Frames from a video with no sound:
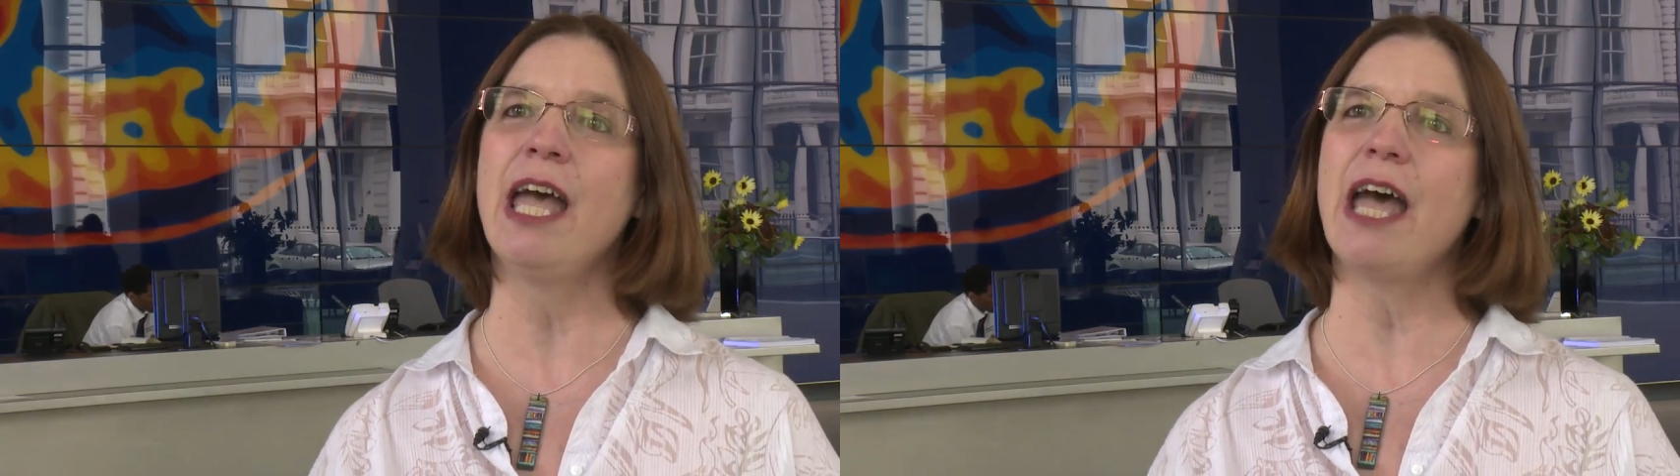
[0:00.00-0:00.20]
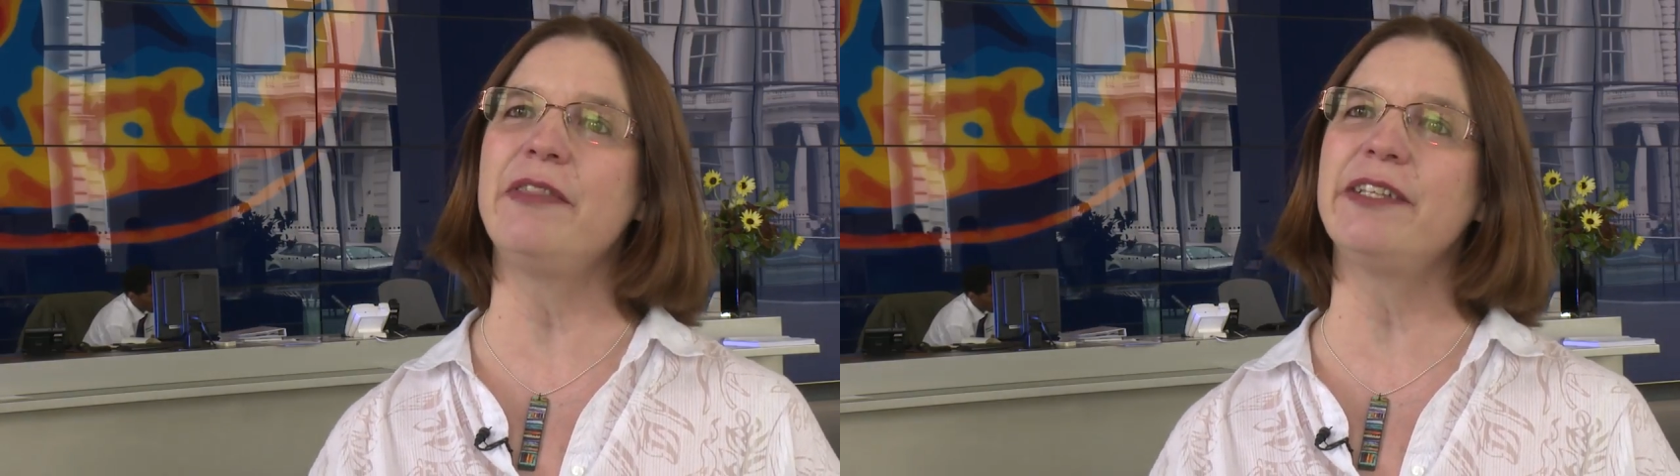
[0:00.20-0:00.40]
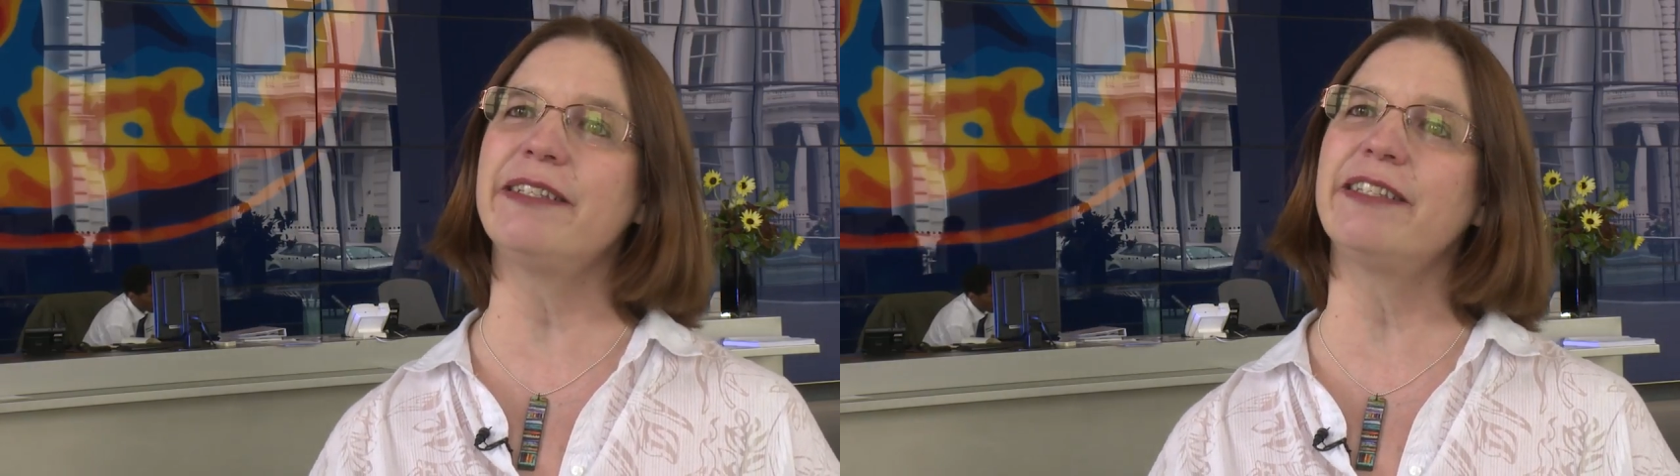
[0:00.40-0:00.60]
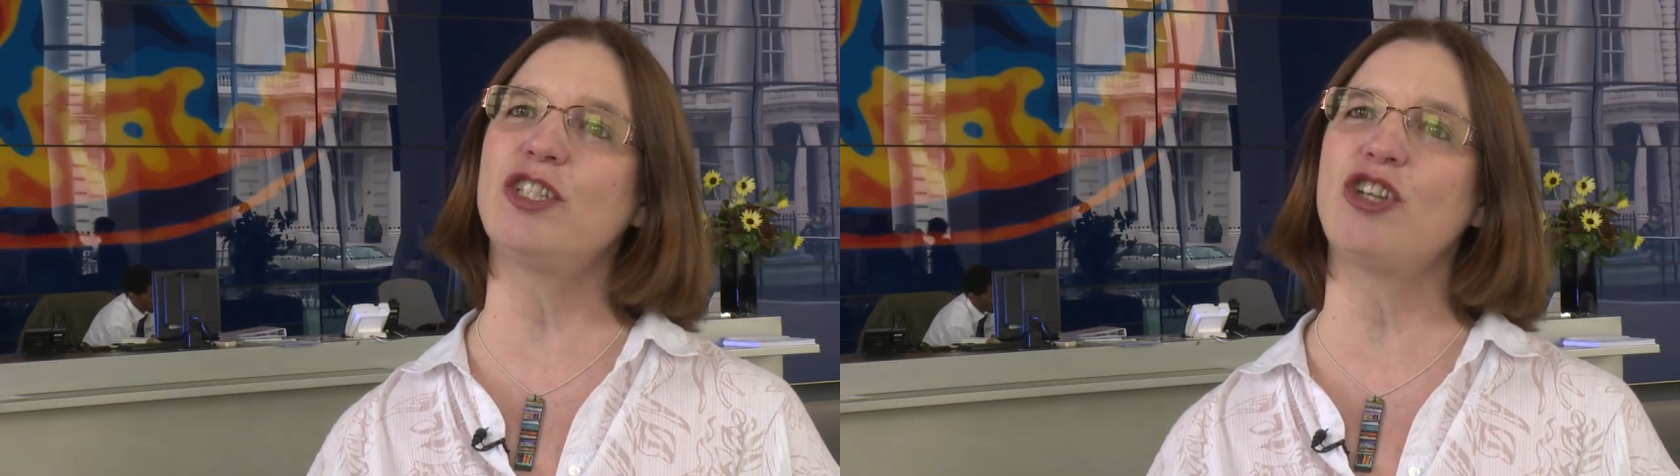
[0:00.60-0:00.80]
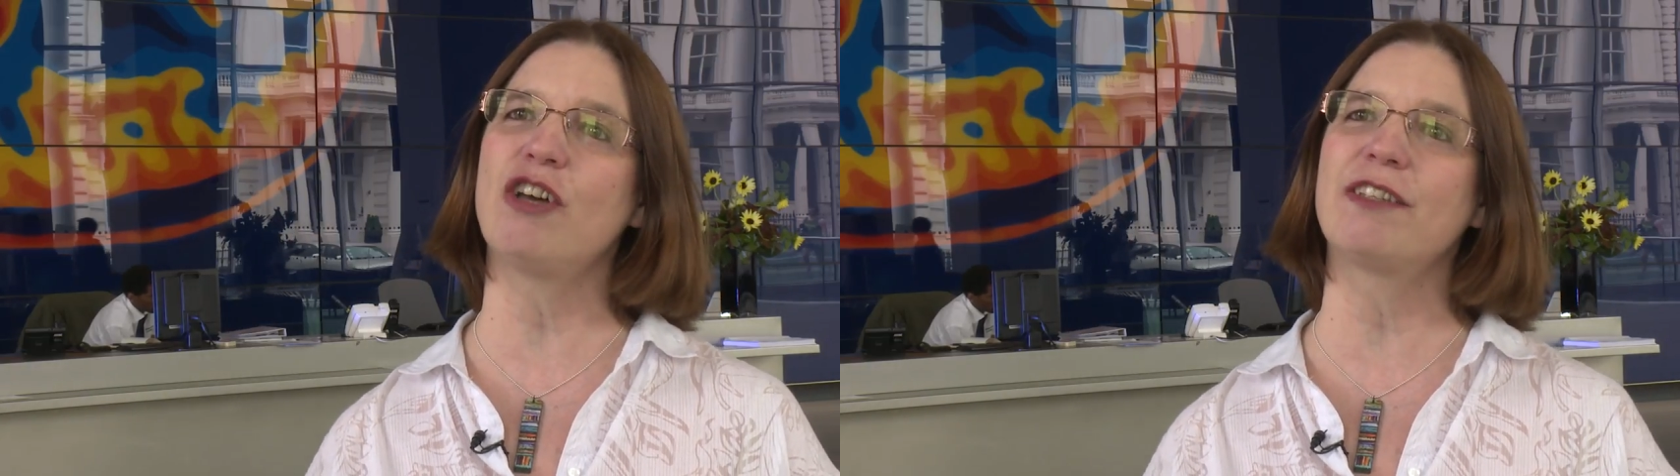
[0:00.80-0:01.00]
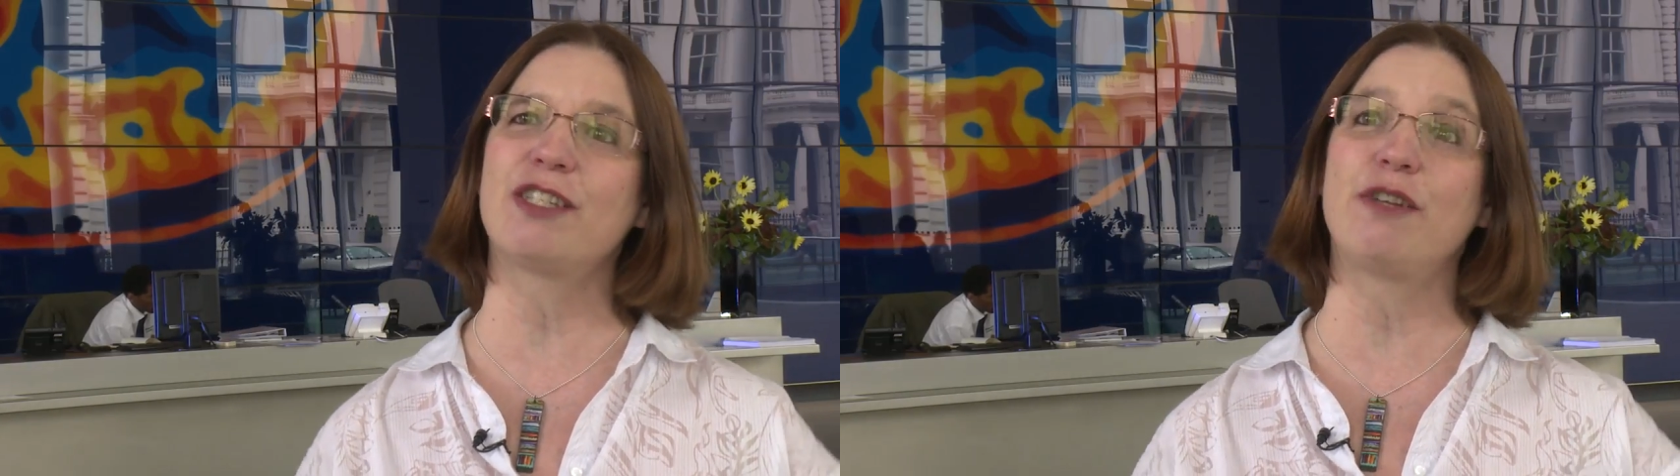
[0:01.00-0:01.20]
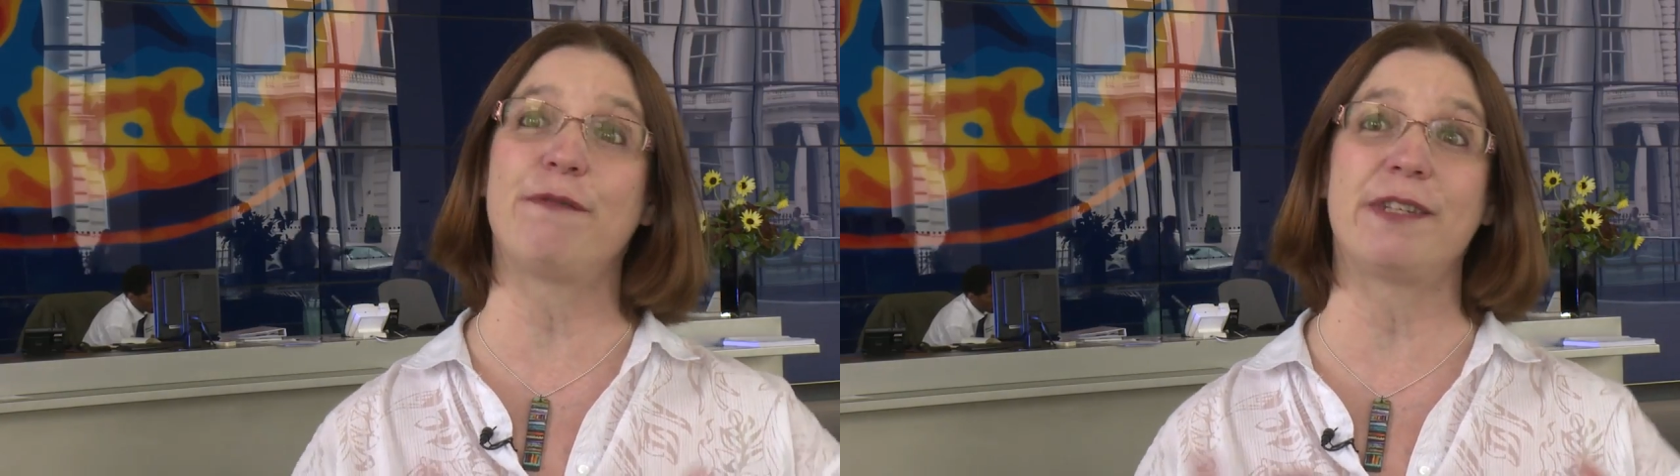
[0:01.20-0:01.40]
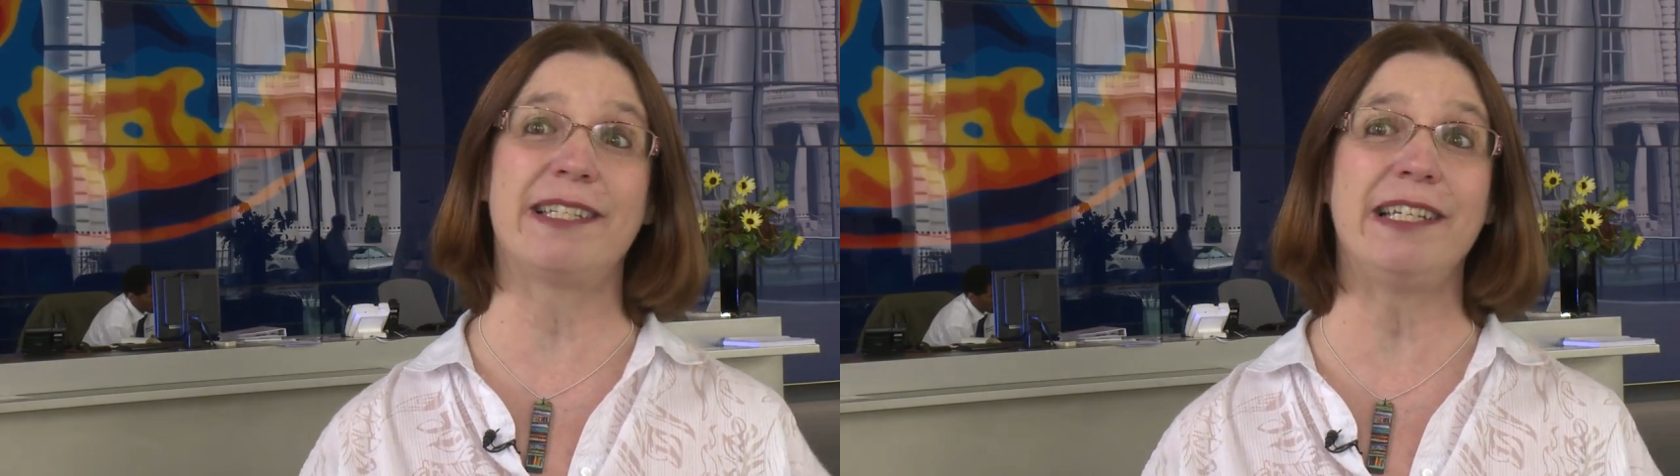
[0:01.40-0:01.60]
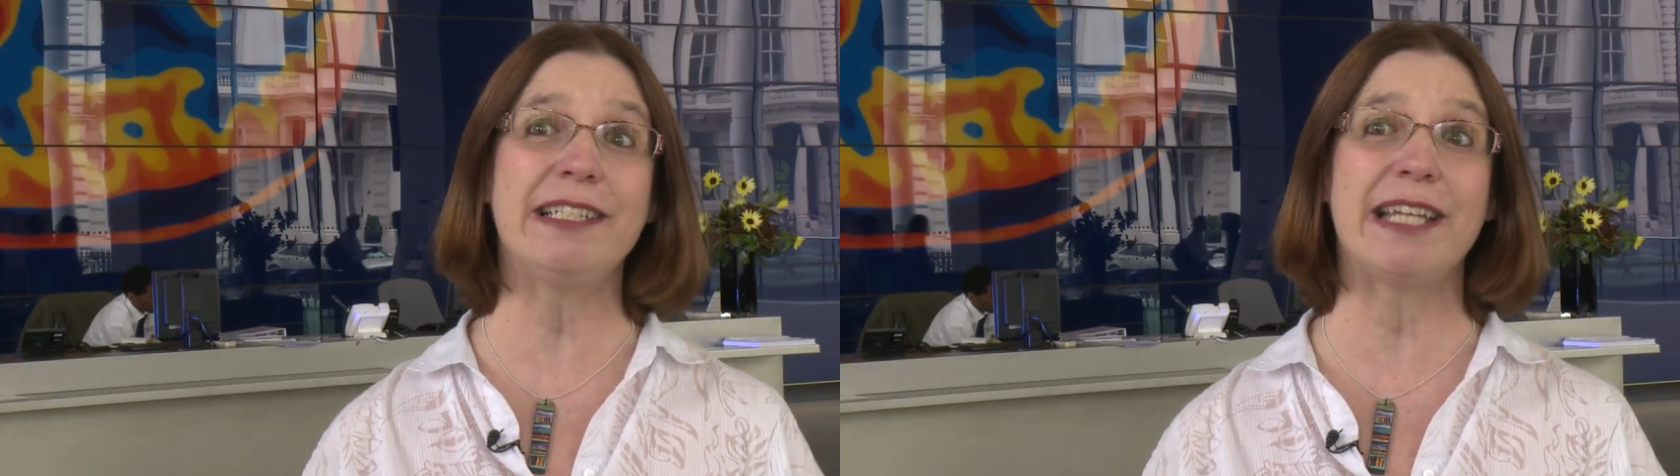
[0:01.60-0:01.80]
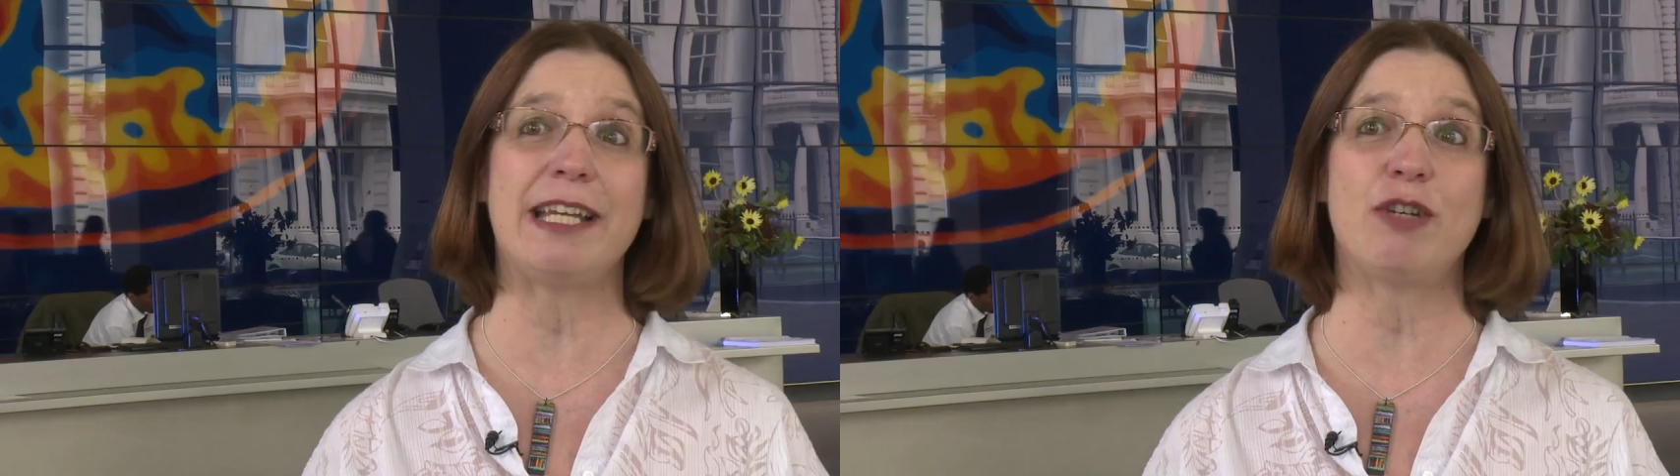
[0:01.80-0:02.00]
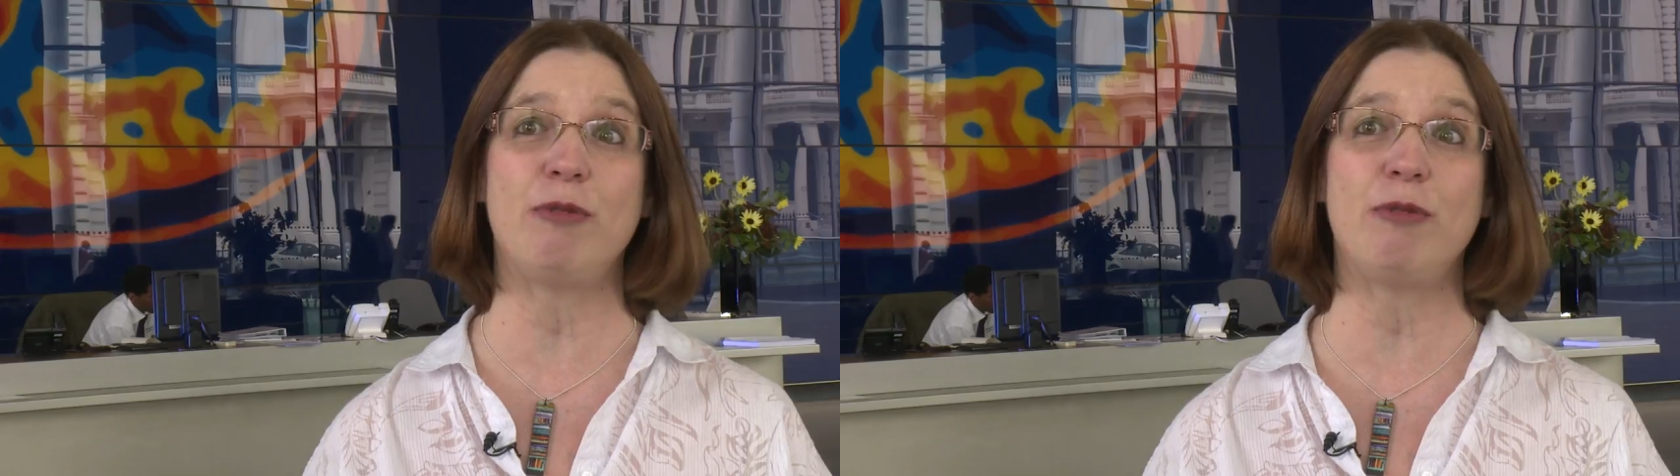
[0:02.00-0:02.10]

and this is a chance to facilitate